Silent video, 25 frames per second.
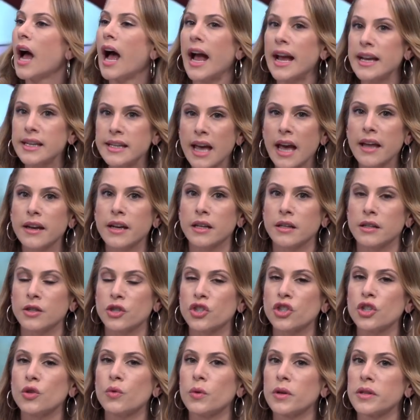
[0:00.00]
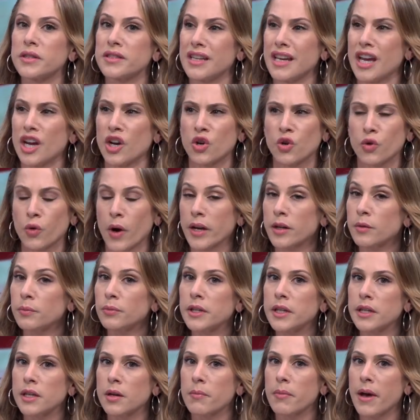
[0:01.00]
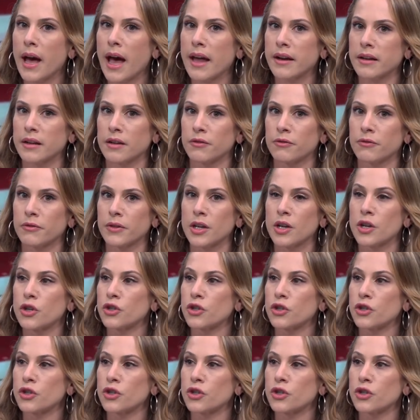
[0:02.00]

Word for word: I get it. She was incredibly combative.